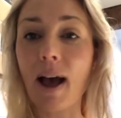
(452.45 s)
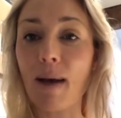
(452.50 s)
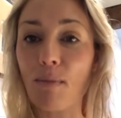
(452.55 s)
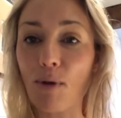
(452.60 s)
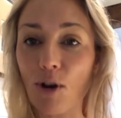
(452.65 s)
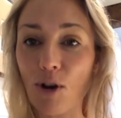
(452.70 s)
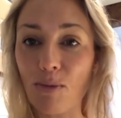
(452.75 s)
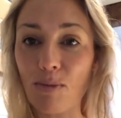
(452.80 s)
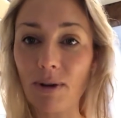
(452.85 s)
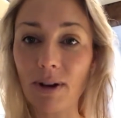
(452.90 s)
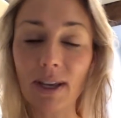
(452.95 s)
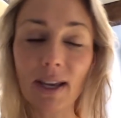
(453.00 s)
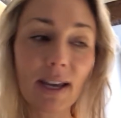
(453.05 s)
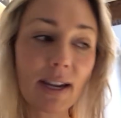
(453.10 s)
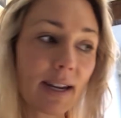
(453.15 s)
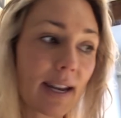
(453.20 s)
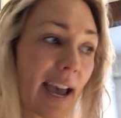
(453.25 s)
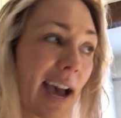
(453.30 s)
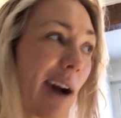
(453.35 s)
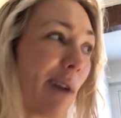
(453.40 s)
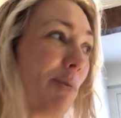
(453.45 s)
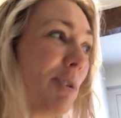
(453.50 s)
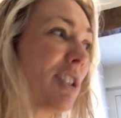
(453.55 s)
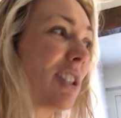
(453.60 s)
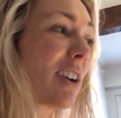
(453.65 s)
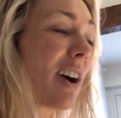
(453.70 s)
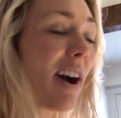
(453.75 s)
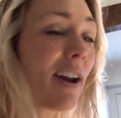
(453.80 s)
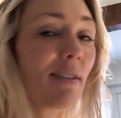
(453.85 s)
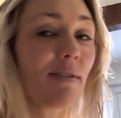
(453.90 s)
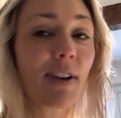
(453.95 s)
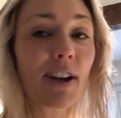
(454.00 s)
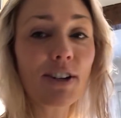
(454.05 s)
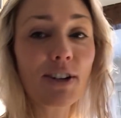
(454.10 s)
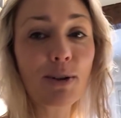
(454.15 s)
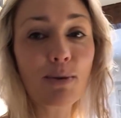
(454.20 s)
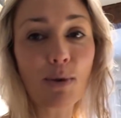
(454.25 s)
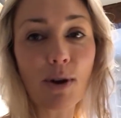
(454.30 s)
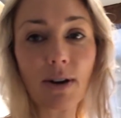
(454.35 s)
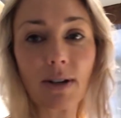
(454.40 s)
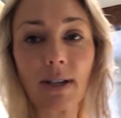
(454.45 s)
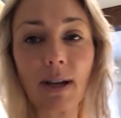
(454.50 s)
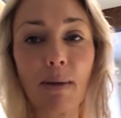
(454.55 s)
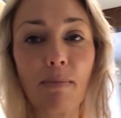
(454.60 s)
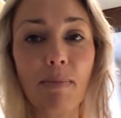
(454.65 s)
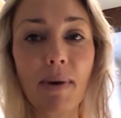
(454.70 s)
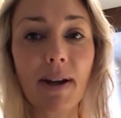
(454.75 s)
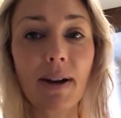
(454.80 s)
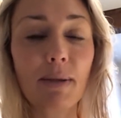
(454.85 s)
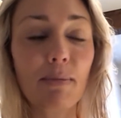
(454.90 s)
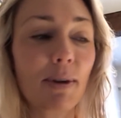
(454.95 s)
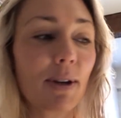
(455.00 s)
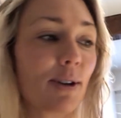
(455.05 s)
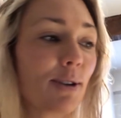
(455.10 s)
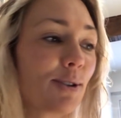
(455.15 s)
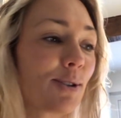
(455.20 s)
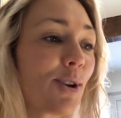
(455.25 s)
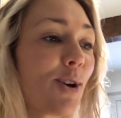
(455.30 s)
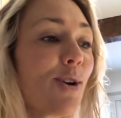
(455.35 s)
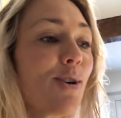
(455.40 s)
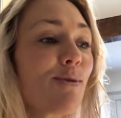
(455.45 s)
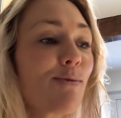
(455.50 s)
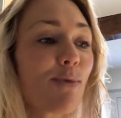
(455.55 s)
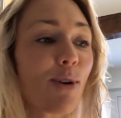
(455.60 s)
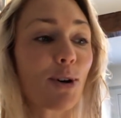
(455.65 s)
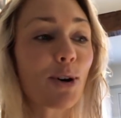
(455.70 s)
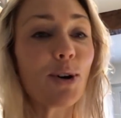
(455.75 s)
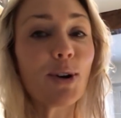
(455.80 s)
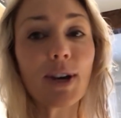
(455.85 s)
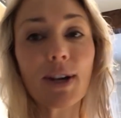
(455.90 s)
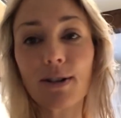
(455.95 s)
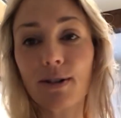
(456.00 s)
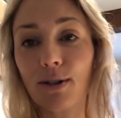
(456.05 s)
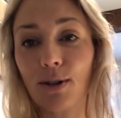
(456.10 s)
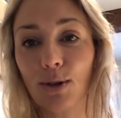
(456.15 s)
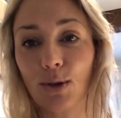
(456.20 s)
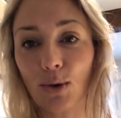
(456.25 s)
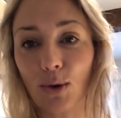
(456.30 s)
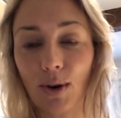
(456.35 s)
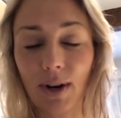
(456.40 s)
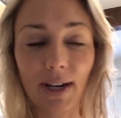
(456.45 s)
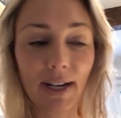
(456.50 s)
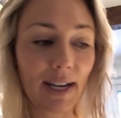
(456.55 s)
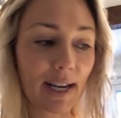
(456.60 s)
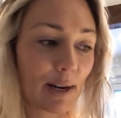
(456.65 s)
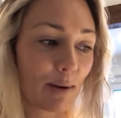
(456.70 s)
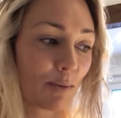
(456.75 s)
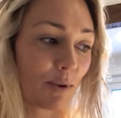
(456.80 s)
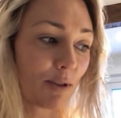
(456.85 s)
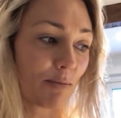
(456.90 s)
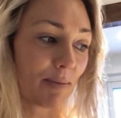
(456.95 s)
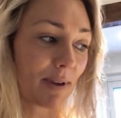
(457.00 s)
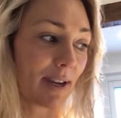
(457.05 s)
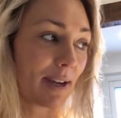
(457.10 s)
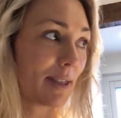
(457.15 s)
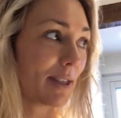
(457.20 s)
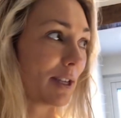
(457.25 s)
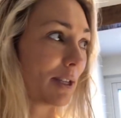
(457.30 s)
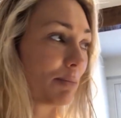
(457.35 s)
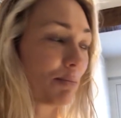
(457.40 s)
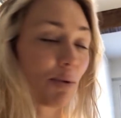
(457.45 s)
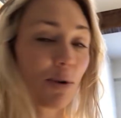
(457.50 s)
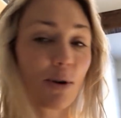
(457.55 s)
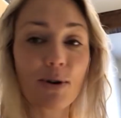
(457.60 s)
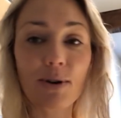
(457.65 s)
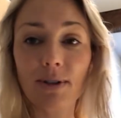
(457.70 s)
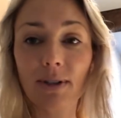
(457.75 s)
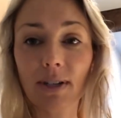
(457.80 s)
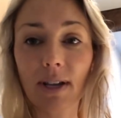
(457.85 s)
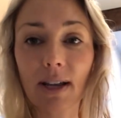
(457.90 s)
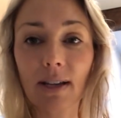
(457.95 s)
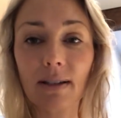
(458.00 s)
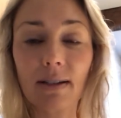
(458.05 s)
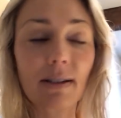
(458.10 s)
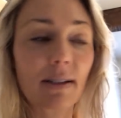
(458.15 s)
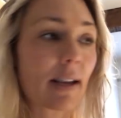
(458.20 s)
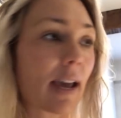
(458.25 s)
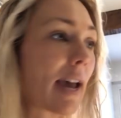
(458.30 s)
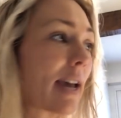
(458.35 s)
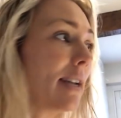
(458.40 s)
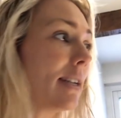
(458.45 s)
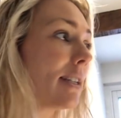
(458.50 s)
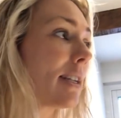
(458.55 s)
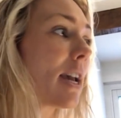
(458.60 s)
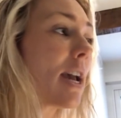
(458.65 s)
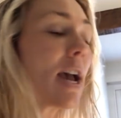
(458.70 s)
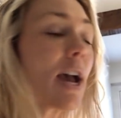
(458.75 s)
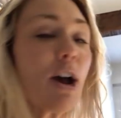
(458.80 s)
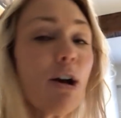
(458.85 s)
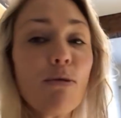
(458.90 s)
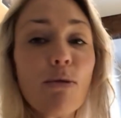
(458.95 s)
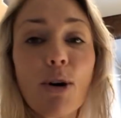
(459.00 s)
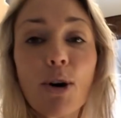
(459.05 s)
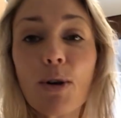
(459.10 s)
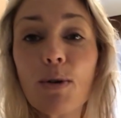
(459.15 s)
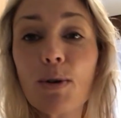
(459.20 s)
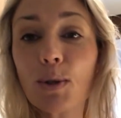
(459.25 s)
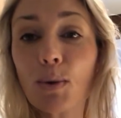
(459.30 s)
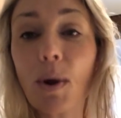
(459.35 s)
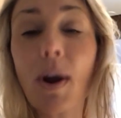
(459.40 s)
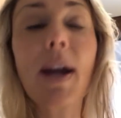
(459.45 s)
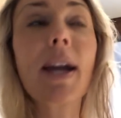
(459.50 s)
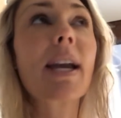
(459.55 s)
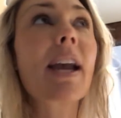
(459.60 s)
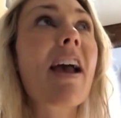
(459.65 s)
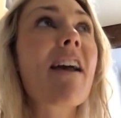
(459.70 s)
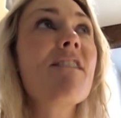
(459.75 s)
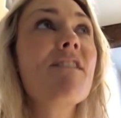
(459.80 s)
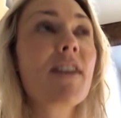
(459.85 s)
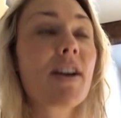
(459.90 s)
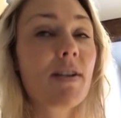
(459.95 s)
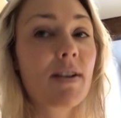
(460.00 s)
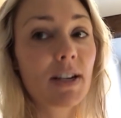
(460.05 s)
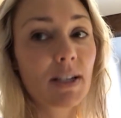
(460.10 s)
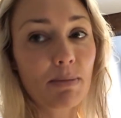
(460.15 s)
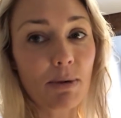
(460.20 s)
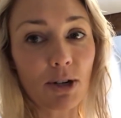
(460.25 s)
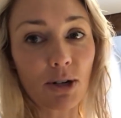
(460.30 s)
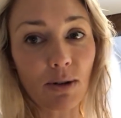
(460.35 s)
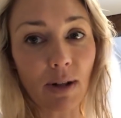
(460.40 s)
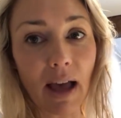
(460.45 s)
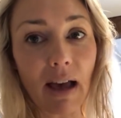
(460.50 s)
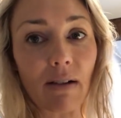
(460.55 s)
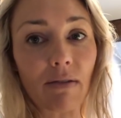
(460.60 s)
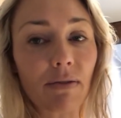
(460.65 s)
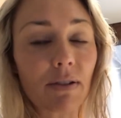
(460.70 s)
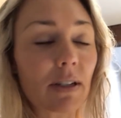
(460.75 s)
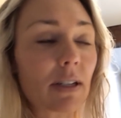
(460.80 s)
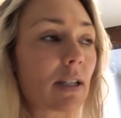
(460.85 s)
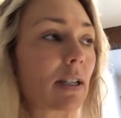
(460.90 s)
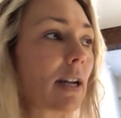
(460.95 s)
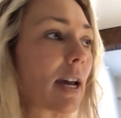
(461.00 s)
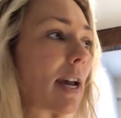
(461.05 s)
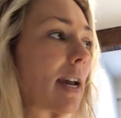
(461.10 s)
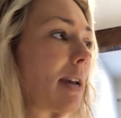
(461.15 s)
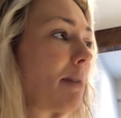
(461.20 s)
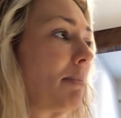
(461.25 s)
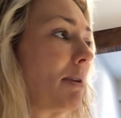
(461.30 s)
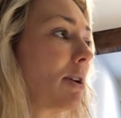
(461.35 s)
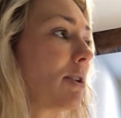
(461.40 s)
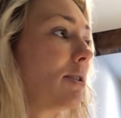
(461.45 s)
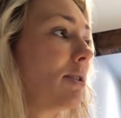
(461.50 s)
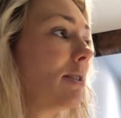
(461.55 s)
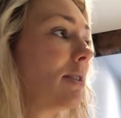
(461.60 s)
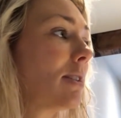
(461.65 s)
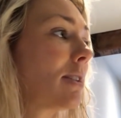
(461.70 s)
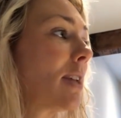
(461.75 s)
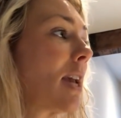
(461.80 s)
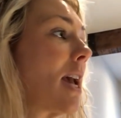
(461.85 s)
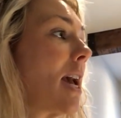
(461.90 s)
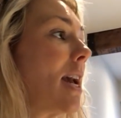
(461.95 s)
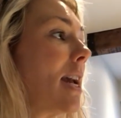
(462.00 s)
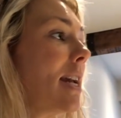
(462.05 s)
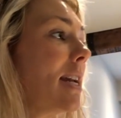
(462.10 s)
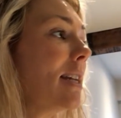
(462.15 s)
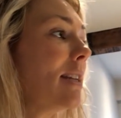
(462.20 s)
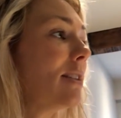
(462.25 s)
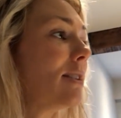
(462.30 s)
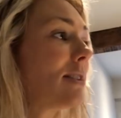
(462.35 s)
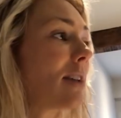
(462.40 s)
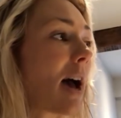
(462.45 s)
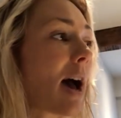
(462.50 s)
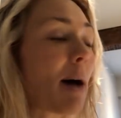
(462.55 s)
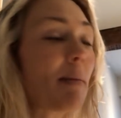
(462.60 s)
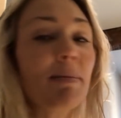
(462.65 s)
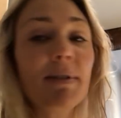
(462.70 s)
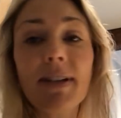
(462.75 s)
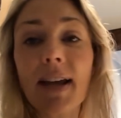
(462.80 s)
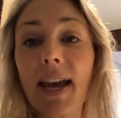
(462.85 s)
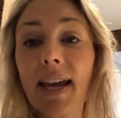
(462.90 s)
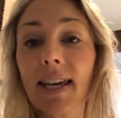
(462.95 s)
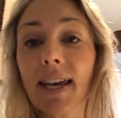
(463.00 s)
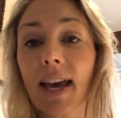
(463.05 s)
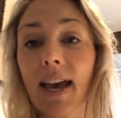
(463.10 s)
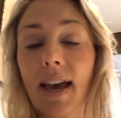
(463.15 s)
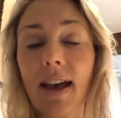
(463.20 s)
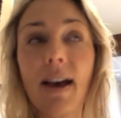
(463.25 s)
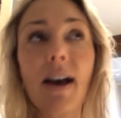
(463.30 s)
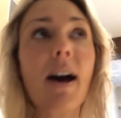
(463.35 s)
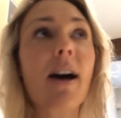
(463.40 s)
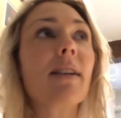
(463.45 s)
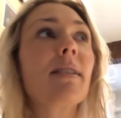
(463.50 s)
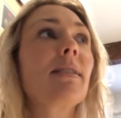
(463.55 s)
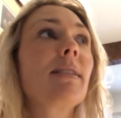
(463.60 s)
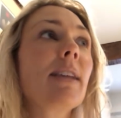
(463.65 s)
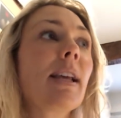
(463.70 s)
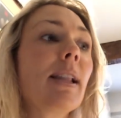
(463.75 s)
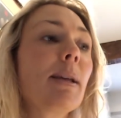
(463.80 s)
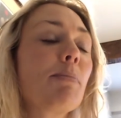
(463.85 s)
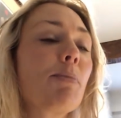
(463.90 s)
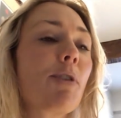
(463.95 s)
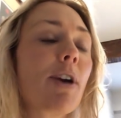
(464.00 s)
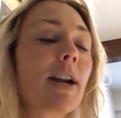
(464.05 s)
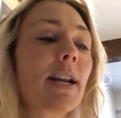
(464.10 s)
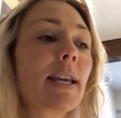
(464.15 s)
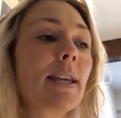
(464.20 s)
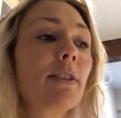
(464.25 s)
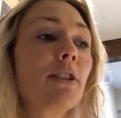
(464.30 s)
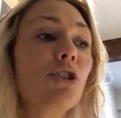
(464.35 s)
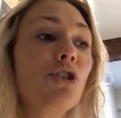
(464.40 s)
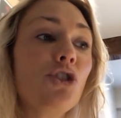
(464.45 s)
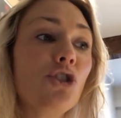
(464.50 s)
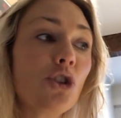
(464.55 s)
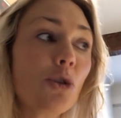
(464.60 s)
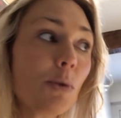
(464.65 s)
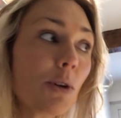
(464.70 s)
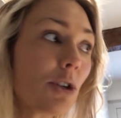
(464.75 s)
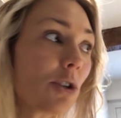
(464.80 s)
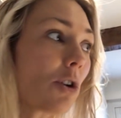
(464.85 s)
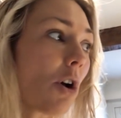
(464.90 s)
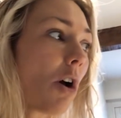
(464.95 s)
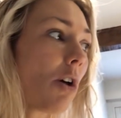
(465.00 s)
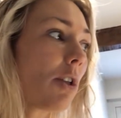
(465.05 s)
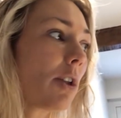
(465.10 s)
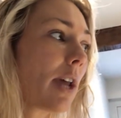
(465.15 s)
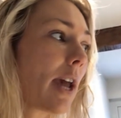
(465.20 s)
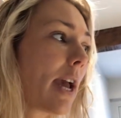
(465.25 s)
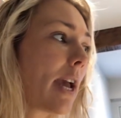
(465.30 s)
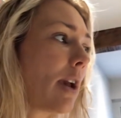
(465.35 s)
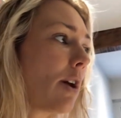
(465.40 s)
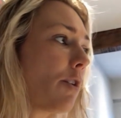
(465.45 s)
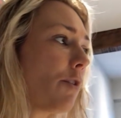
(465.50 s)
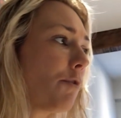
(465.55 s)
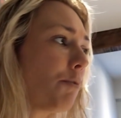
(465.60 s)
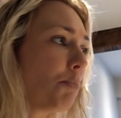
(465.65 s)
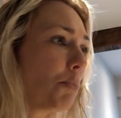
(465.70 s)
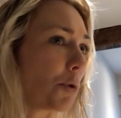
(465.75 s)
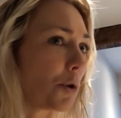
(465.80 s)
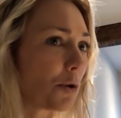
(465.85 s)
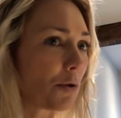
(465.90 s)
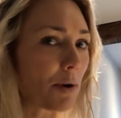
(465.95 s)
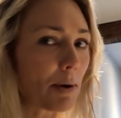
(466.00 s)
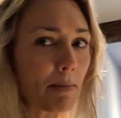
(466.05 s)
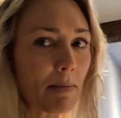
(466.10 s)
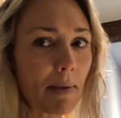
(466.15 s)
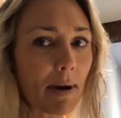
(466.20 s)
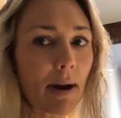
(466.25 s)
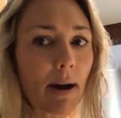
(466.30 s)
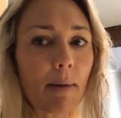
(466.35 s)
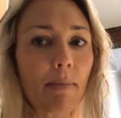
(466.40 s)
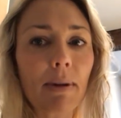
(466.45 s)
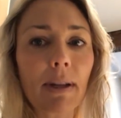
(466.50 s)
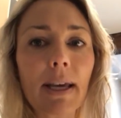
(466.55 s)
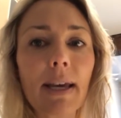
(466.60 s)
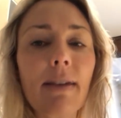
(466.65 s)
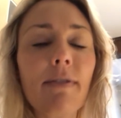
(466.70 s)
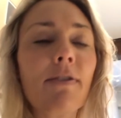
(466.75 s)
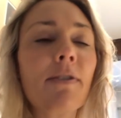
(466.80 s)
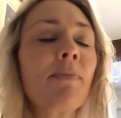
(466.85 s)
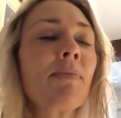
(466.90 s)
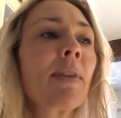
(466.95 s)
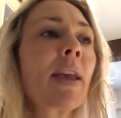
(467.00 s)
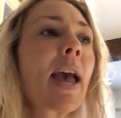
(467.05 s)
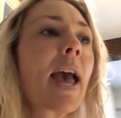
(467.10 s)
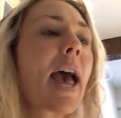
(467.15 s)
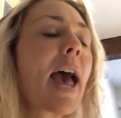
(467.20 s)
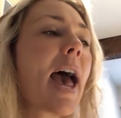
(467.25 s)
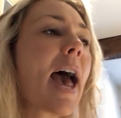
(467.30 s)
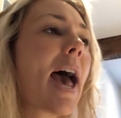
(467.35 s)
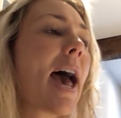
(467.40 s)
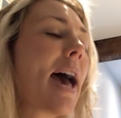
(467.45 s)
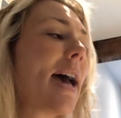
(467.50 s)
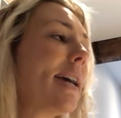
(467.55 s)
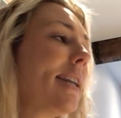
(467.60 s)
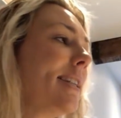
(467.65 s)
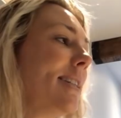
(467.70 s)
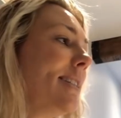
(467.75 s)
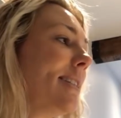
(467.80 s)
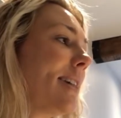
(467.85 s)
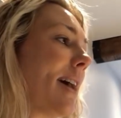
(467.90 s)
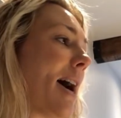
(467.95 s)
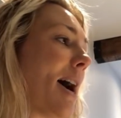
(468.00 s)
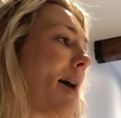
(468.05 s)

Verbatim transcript: I'm opening it now, which kind of actually works out better because Rocco gets to join in with me in this process. And Rocco is wearing a very special outfit today because his daycare are celebrating the Jewish holiday of Purim, I believe, and